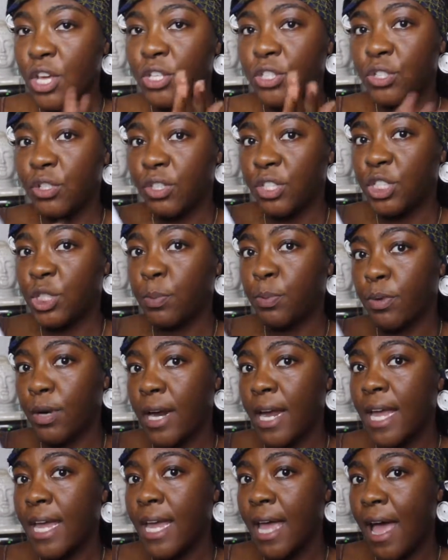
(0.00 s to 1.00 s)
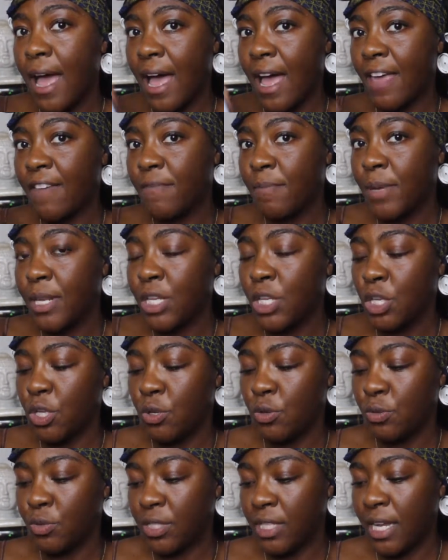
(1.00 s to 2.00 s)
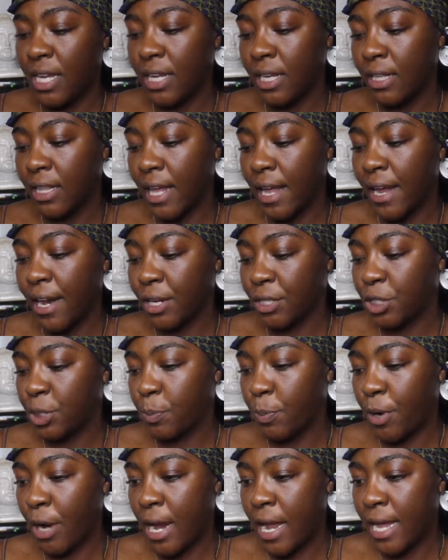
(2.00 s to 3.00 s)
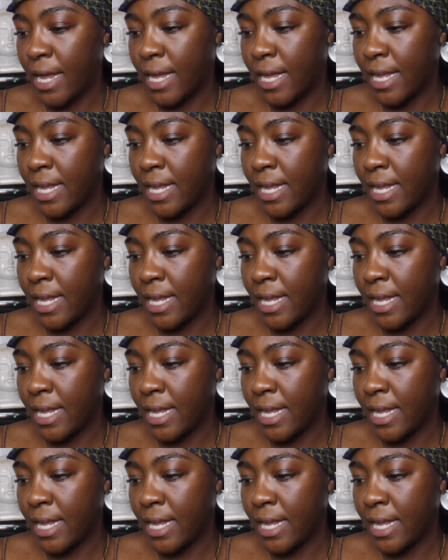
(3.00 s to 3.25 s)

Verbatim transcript: So the spray I've been using, the hairspray,